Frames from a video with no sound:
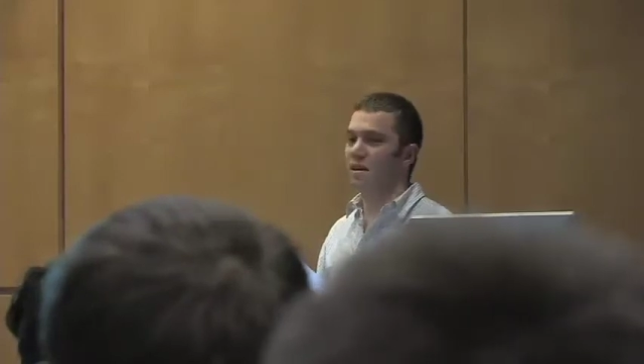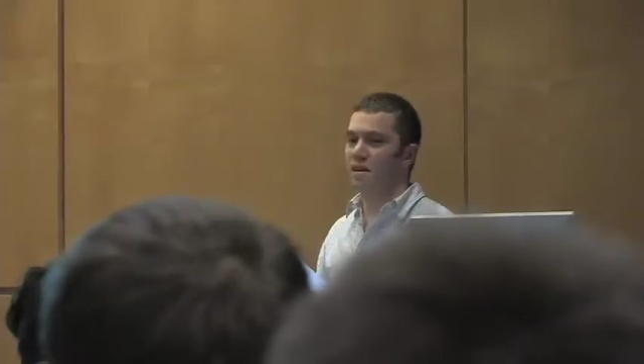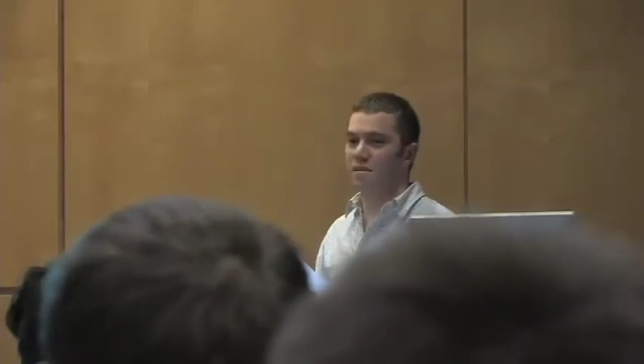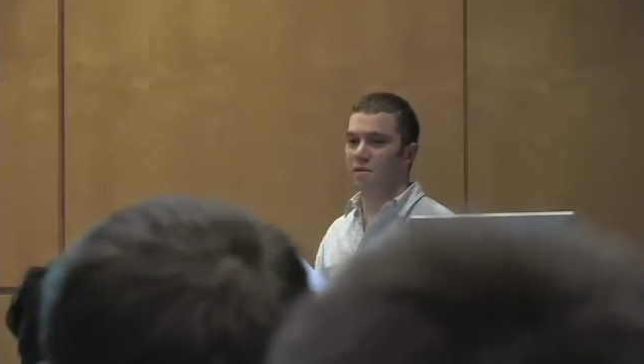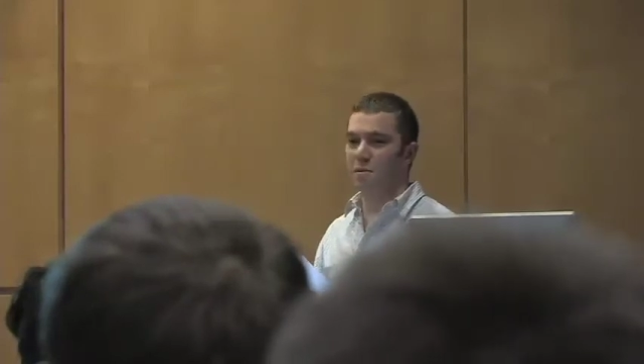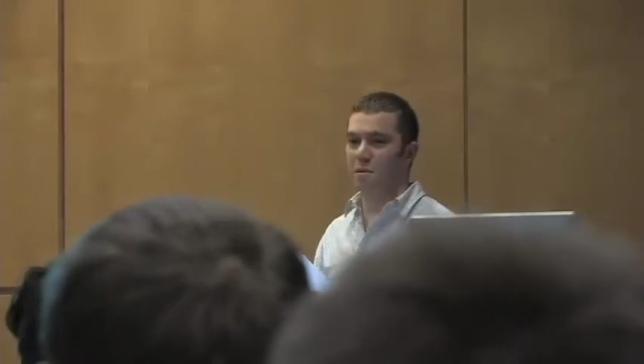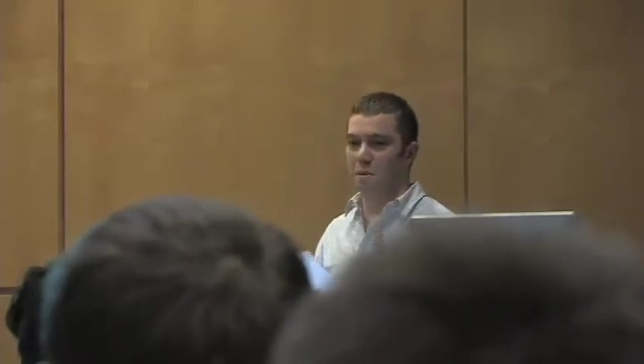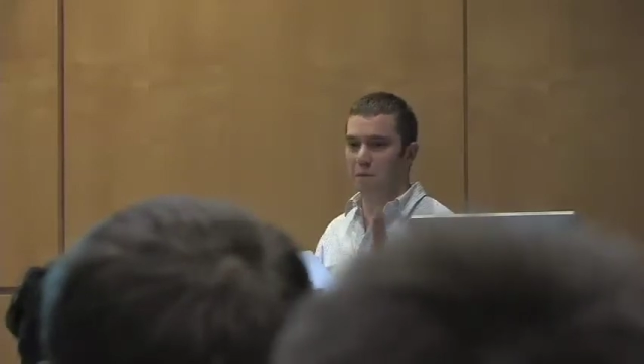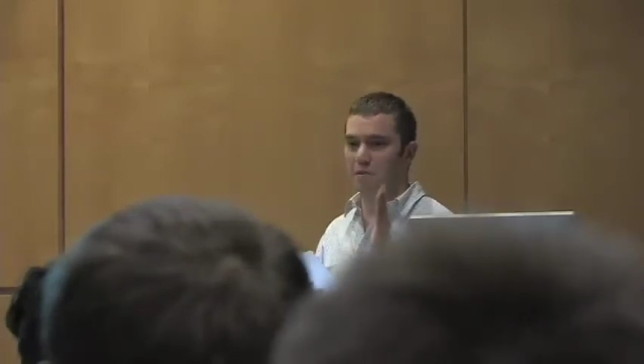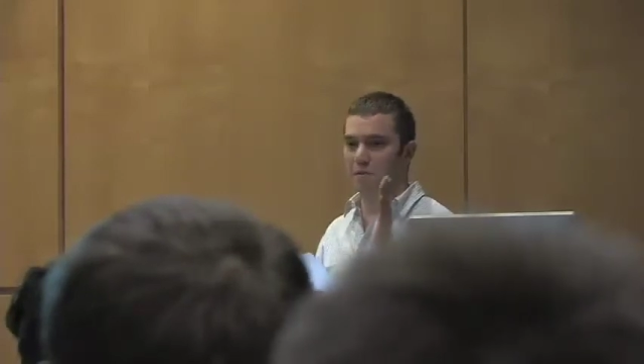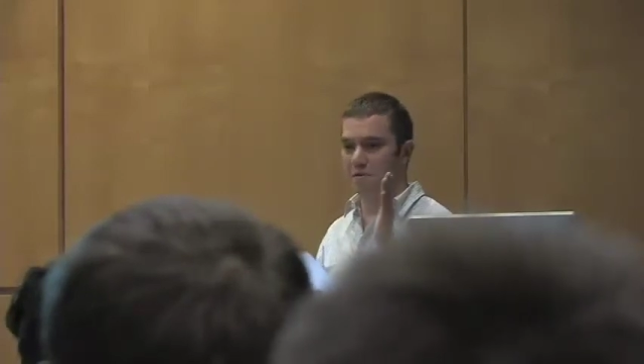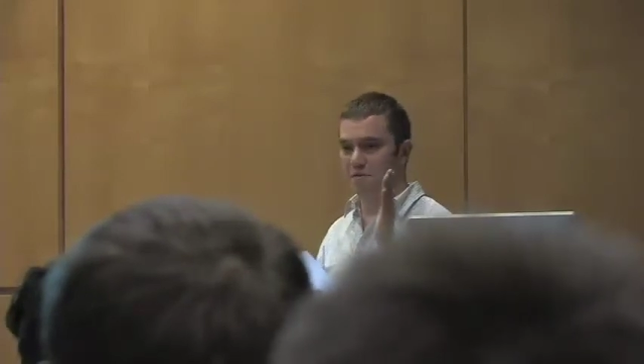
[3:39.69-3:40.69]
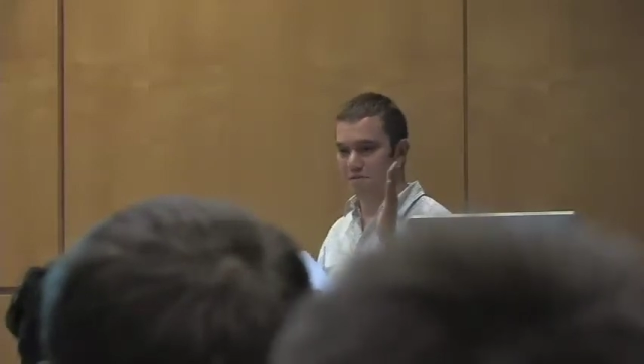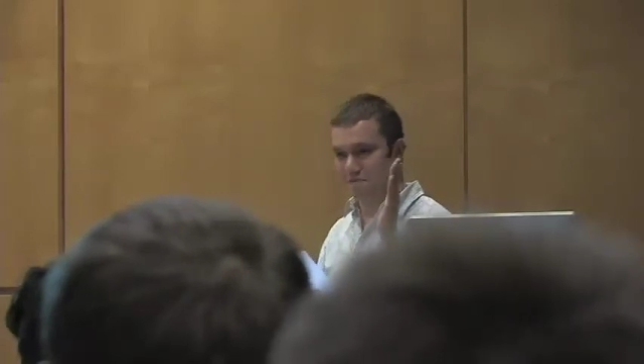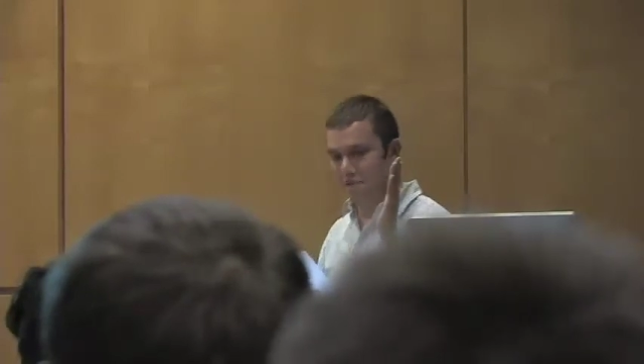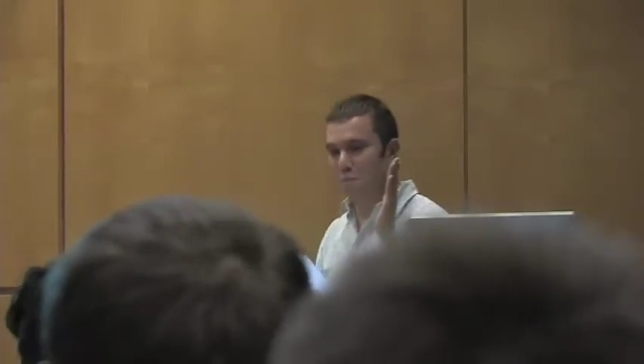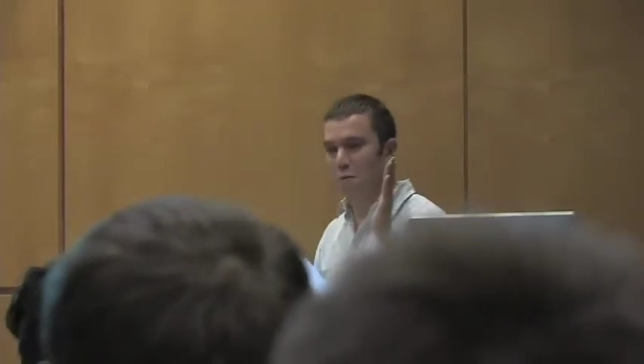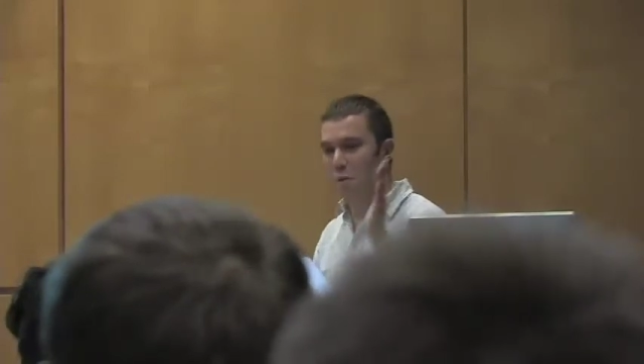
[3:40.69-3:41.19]
So we've got
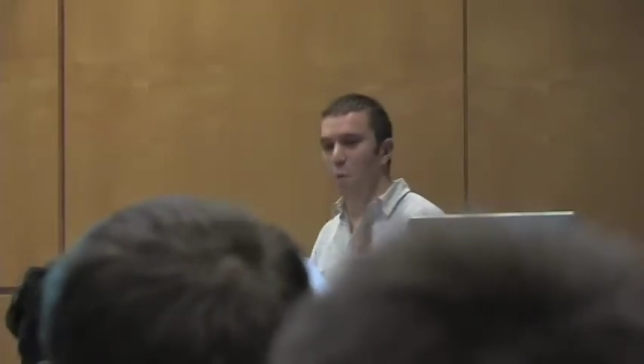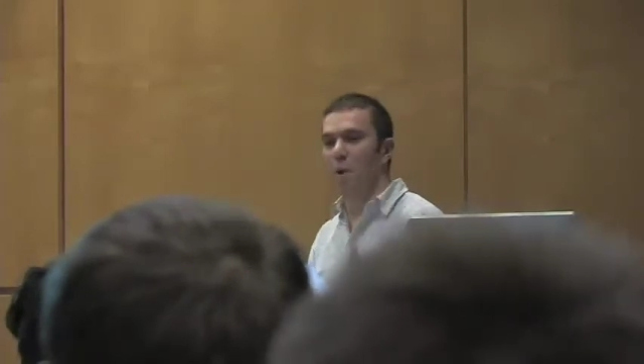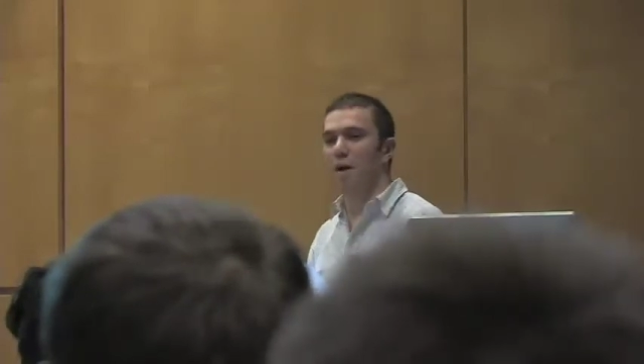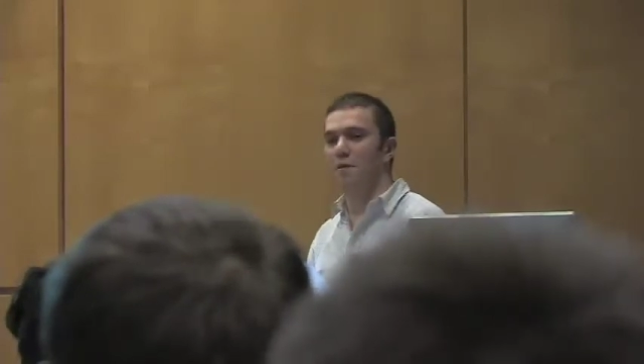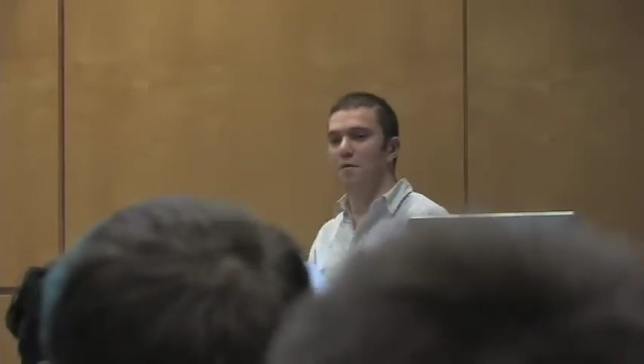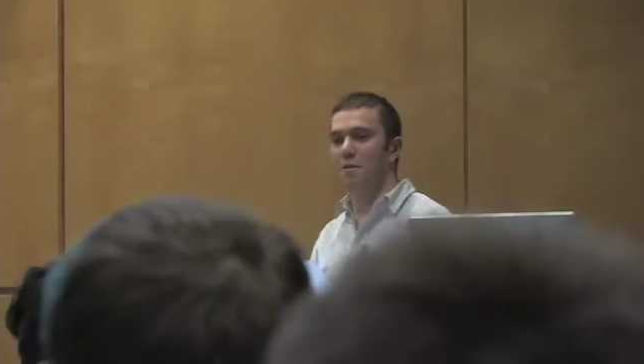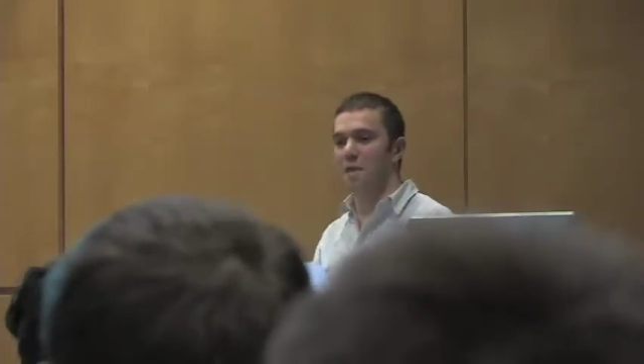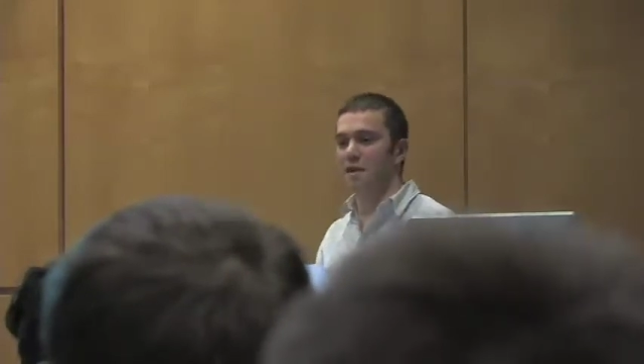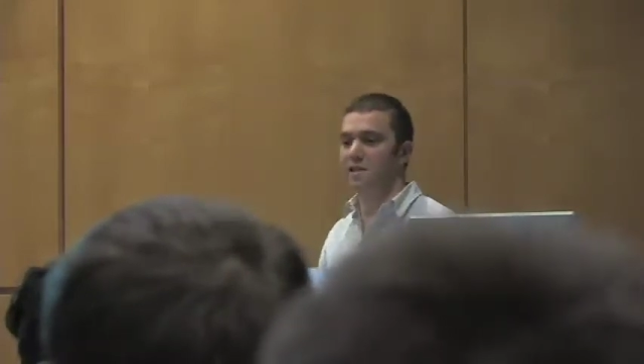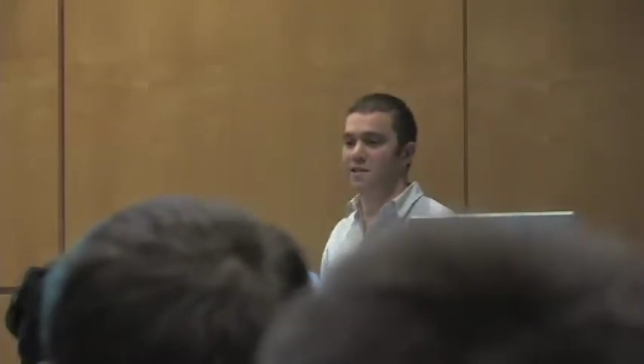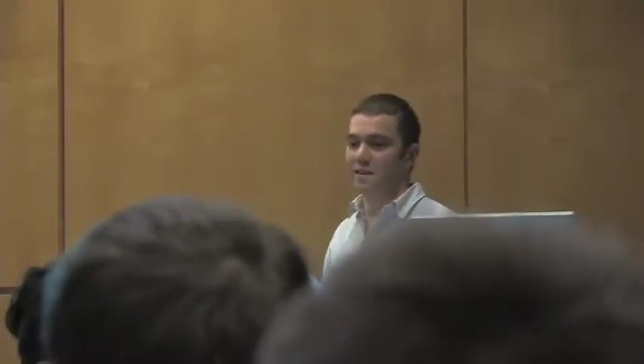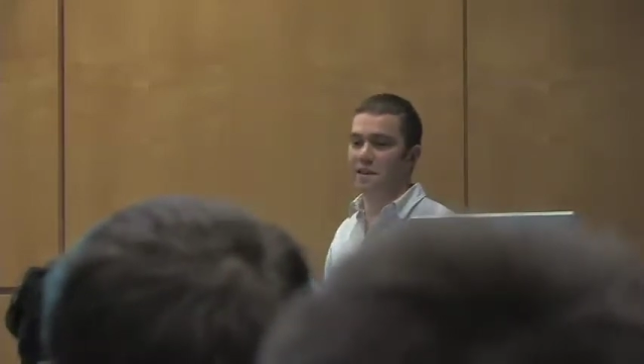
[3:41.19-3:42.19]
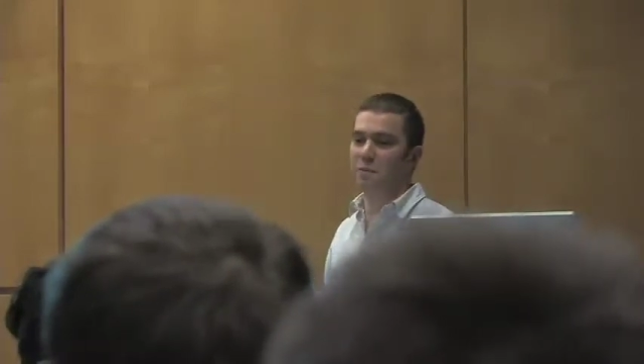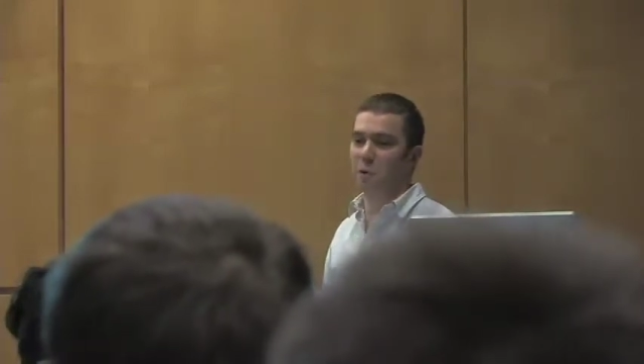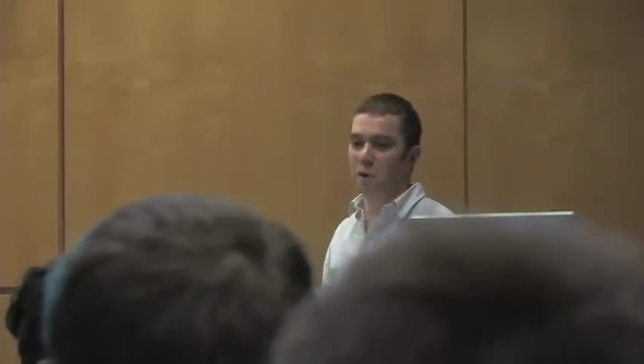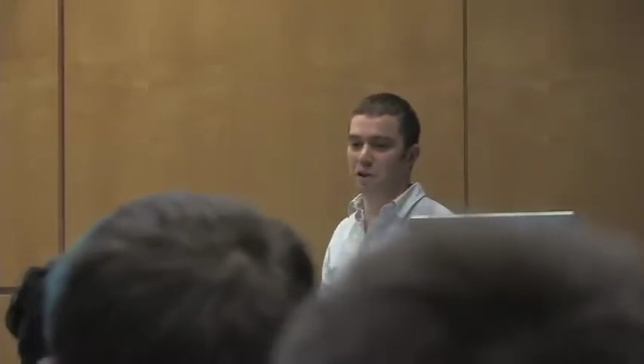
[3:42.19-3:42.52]
one way of accessing it. We always